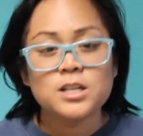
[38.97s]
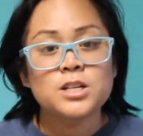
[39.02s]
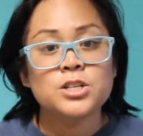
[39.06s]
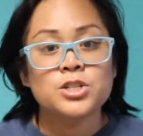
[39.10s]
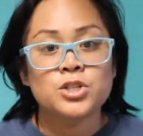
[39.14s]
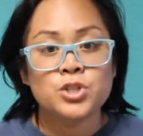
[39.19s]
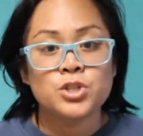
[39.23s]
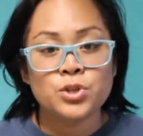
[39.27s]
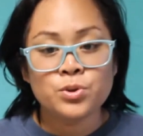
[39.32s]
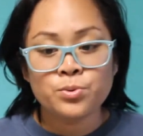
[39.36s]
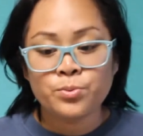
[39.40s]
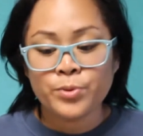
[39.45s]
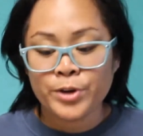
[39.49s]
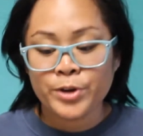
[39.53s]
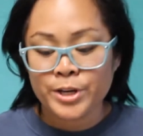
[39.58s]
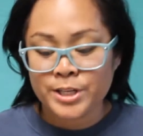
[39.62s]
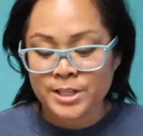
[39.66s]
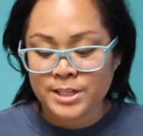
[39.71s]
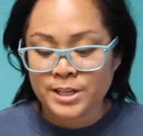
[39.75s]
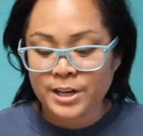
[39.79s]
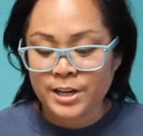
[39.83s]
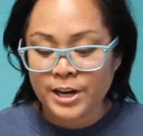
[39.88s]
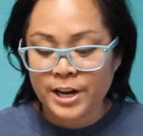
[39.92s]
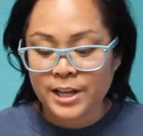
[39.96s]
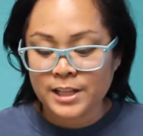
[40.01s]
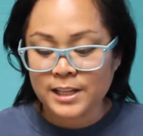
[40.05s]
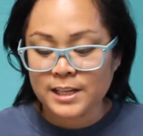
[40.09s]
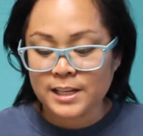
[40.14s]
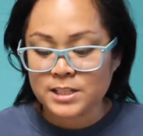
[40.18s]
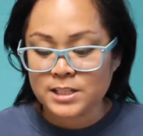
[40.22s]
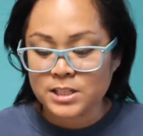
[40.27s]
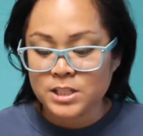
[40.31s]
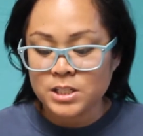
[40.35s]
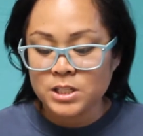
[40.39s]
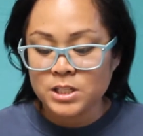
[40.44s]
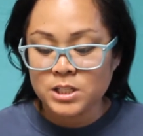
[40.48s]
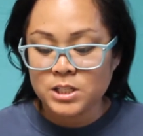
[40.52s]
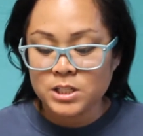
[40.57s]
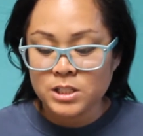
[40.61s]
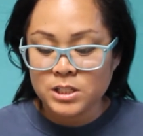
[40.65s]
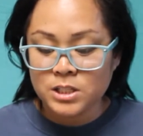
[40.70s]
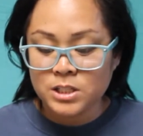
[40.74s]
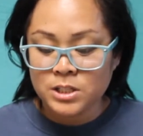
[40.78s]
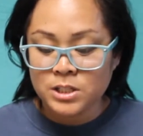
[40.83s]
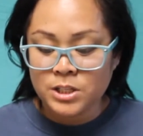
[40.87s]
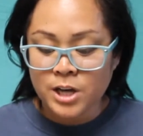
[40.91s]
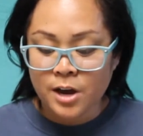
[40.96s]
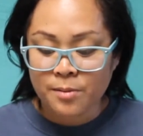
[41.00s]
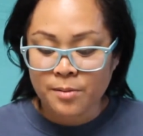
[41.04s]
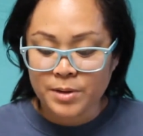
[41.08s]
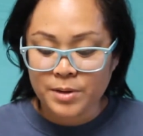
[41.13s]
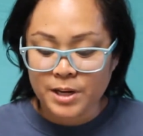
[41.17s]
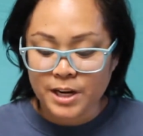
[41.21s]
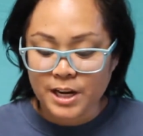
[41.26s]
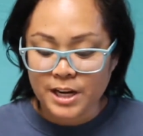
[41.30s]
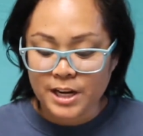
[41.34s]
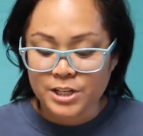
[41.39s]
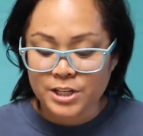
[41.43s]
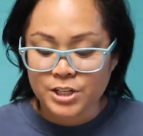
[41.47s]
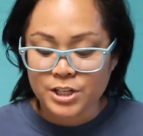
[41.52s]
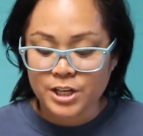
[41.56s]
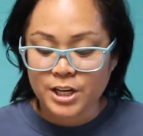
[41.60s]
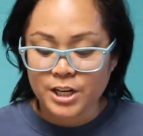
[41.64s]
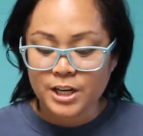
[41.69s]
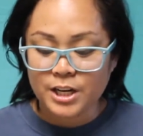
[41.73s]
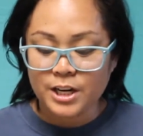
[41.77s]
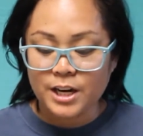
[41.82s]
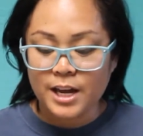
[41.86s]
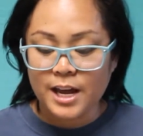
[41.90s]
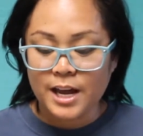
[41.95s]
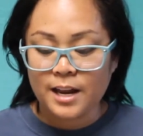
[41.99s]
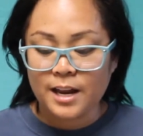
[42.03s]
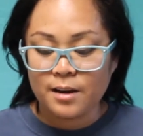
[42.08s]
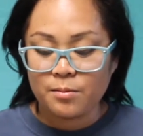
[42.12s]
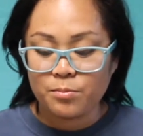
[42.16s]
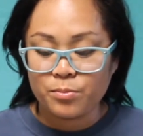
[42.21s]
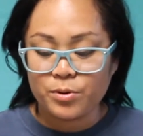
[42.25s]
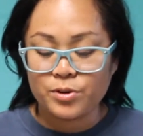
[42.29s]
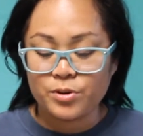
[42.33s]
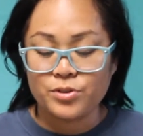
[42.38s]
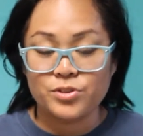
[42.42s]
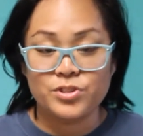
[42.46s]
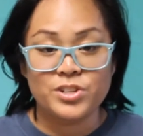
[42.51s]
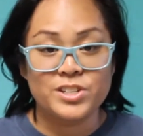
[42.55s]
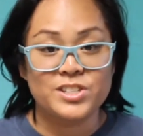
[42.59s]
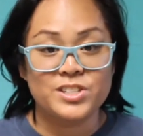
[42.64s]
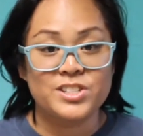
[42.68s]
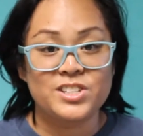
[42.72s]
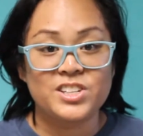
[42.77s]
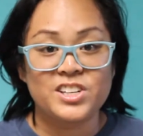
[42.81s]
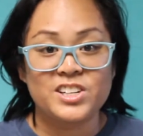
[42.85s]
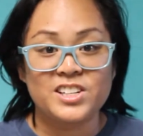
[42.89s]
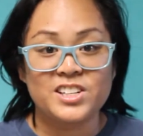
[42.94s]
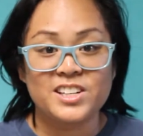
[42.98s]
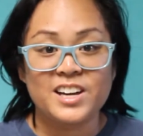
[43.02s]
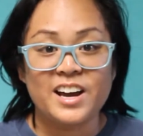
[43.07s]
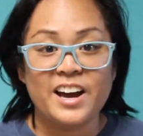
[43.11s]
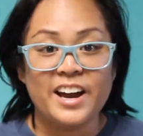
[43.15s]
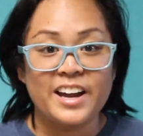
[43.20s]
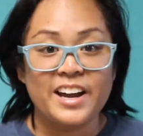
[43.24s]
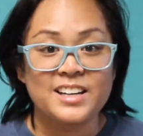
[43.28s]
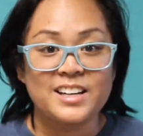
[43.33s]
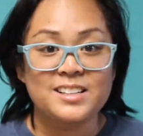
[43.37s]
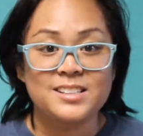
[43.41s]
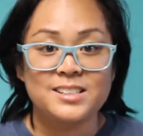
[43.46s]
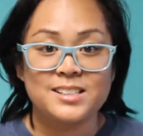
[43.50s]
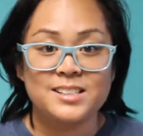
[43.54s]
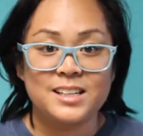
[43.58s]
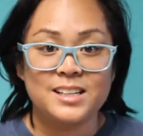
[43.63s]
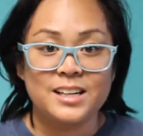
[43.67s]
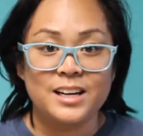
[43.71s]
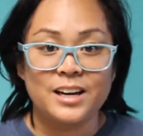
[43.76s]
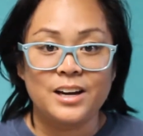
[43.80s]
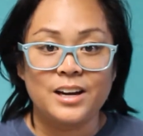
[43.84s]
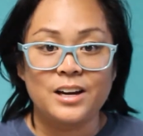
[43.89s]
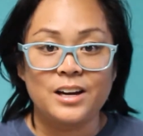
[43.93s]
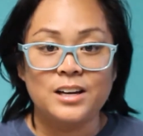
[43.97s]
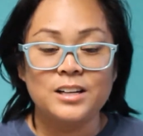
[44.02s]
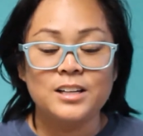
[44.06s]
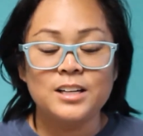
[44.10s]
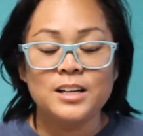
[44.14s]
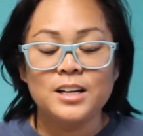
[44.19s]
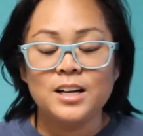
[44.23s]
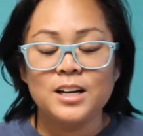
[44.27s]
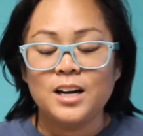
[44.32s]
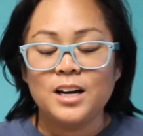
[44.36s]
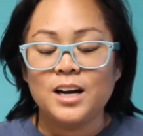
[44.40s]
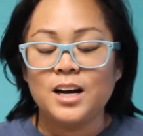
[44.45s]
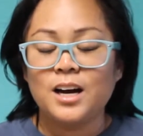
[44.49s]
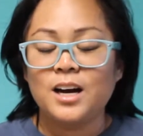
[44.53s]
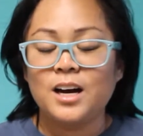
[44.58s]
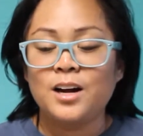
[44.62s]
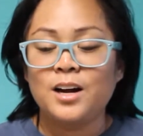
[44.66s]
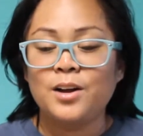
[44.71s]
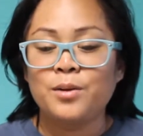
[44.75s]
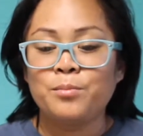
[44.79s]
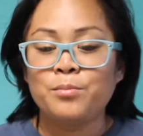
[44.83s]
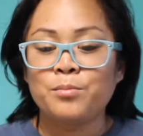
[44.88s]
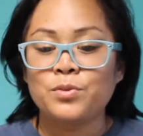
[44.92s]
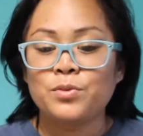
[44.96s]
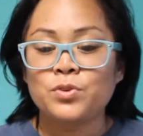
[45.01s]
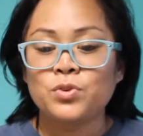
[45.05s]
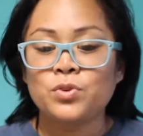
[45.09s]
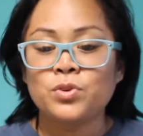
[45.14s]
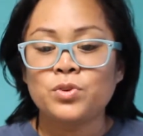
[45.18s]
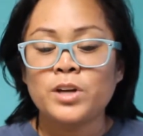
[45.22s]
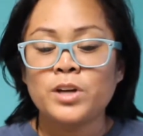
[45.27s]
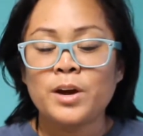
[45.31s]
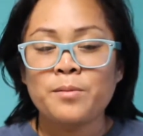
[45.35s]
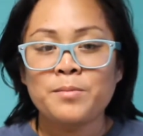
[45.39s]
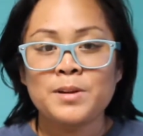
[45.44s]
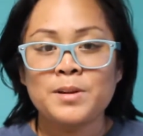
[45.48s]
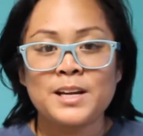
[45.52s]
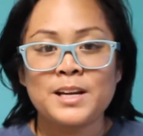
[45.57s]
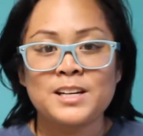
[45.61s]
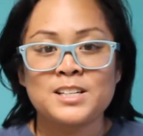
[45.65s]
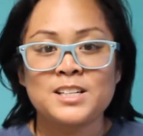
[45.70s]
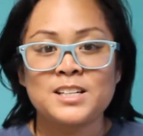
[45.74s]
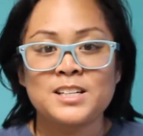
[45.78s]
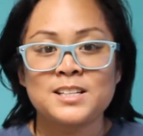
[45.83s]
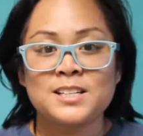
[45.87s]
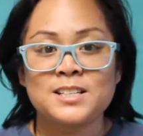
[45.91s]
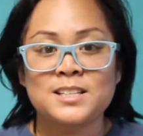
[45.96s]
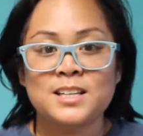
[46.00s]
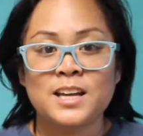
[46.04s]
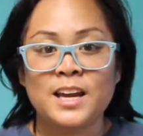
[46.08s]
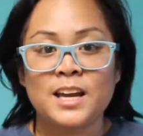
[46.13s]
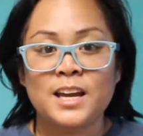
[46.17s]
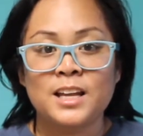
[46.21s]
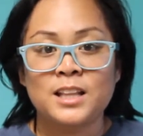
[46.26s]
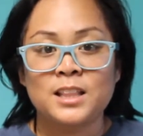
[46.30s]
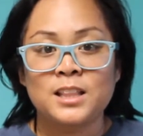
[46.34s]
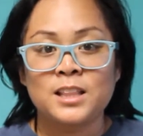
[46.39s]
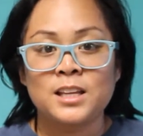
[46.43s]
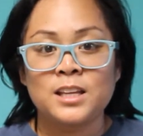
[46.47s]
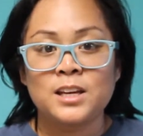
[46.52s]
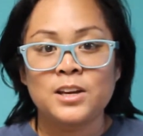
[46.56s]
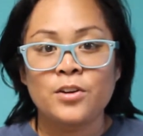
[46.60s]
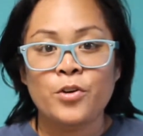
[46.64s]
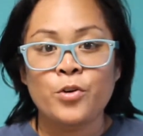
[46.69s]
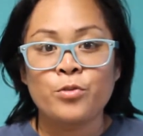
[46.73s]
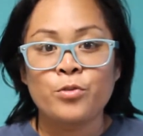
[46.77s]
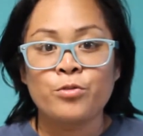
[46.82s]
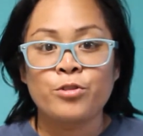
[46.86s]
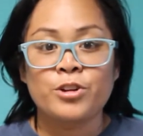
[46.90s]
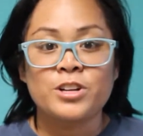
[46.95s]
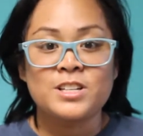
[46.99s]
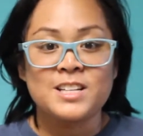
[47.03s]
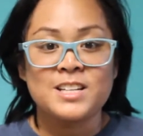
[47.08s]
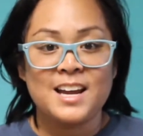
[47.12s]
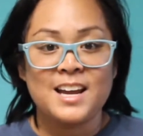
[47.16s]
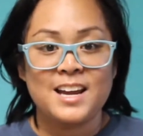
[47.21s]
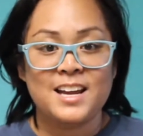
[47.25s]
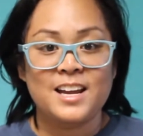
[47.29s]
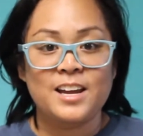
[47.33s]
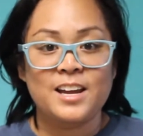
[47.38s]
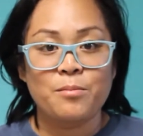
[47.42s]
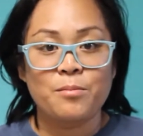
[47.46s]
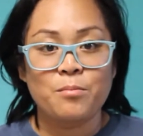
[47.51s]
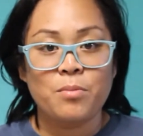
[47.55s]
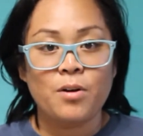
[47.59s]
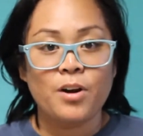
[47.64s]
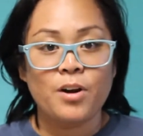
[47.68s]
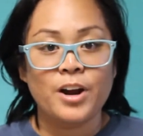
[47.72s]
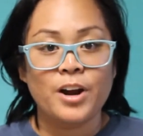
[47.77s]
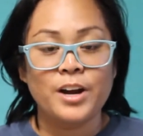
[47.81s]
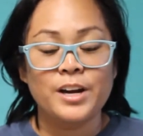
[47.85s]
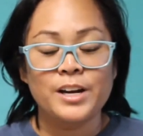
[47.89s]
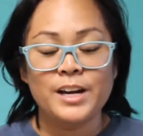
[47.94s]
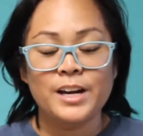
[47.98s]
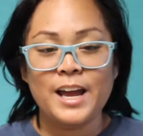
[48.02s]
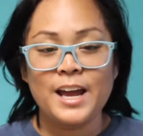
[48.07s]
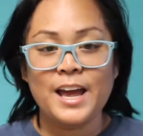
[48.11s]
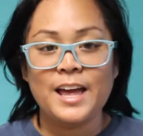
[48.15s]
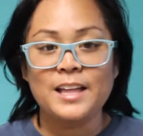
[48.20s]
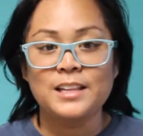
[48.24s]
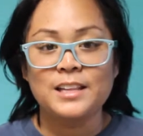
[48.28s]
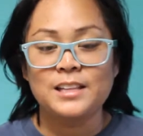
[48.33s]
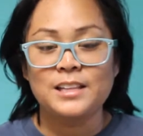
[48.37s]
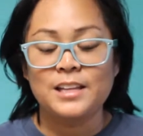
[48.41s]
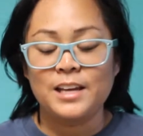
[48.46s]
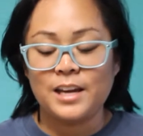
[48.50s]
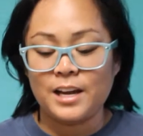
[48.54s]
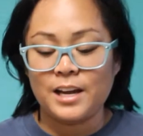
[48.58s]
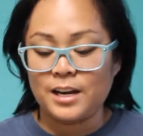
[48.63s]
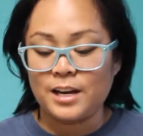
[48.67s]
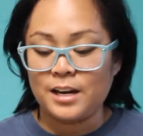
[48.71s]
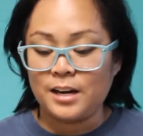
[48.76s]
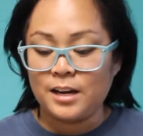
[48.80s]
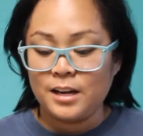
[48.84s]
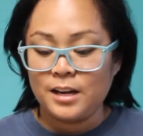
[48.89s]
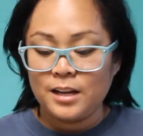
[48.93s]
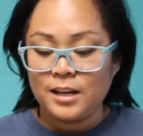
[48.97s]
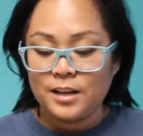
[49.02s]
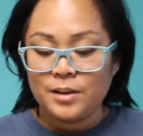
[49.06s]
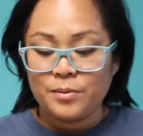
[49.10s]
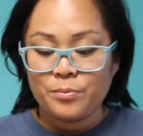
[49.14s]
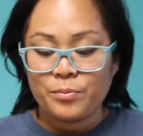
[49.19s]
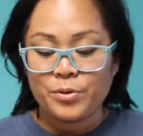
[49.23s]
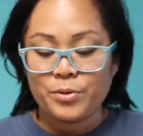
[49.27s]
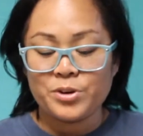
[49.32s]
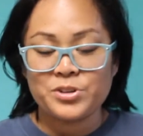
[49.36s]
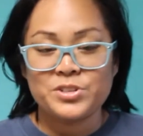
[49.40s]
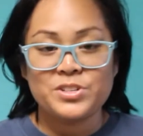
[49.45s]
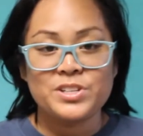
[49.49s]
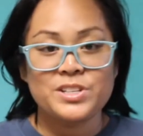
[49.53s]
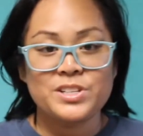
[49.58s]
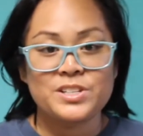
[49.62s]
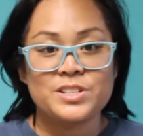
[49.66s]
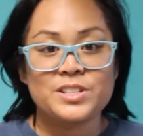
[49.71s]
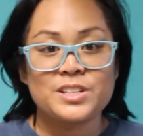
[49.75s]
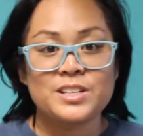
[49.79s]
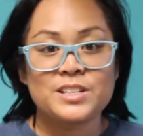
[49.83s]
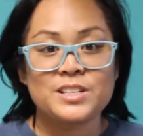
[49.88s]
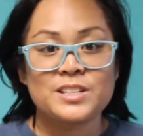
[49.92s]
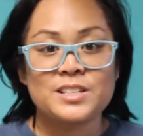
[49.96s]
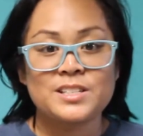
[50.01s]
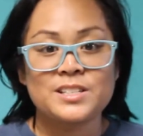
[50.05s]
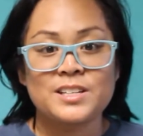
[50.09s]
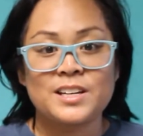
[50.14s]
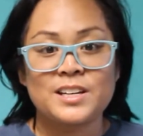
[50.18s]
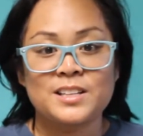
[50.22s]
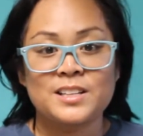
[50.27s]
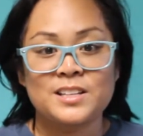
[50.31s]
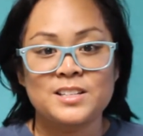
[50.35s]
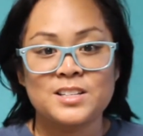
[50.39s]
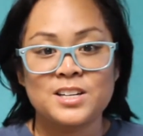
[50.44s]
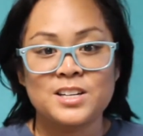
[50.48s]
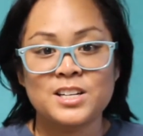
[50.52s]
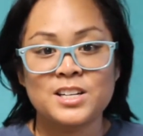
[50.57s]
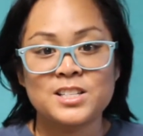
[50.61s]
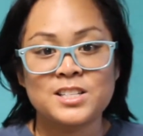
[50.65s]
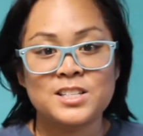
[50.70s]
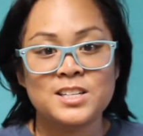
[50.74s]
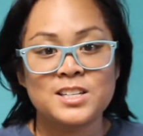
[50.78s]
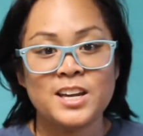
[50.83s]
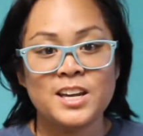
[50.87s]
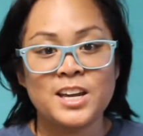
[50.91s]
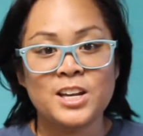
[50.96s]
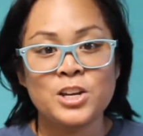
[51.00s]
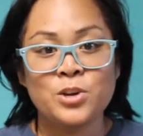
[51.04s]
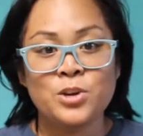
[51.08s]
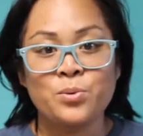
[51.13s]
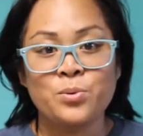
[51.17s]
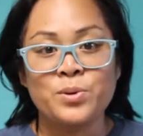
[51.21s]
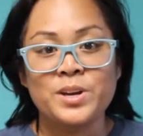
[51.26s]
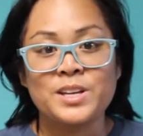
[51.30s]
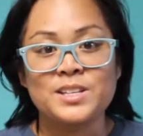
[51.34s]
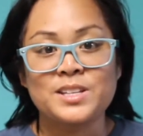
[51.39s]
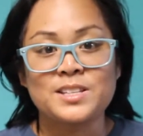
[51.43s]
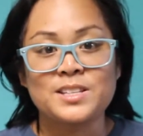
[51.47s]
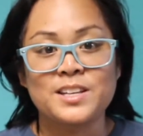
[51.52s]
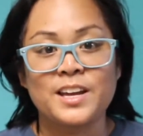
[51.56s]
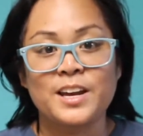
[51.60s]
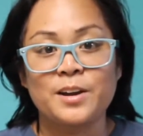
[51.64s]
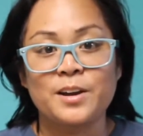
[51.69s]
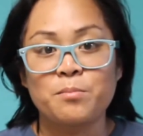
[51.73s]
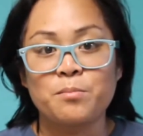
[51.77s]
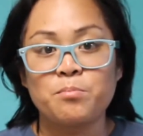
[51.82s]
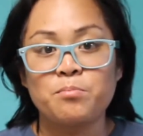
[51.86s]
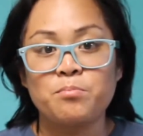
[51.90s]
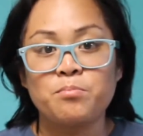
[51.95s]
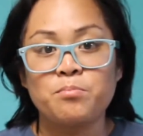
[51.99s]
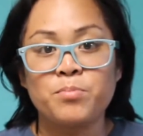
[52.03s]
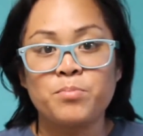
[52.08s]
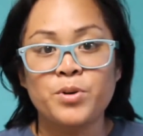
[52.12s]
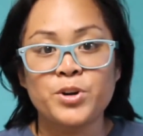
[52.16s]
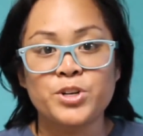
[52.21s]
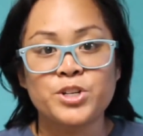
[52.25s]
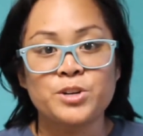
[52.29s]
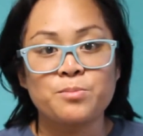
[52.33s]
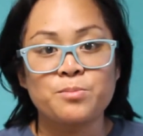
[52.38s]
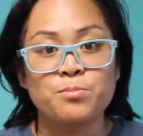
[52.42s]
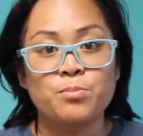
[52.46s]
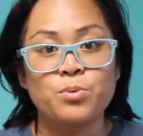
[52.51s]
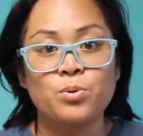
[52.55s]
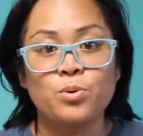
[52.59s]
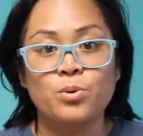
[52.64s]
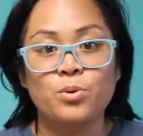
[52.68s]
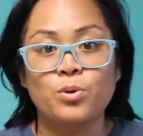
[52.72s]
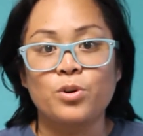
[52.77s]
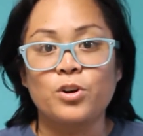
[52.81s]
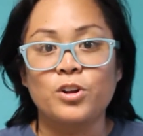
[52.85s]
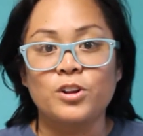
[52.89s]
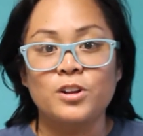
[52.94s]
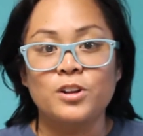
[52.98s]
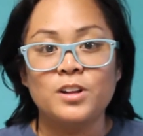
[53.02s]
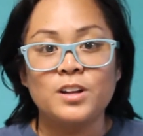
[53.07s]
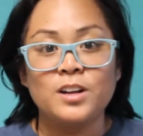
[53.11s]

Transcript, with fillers: two words here, and that's domination and persistent idea. Um, so, domination is like the overtaking part, and then persistent is like this continuous, like push and pull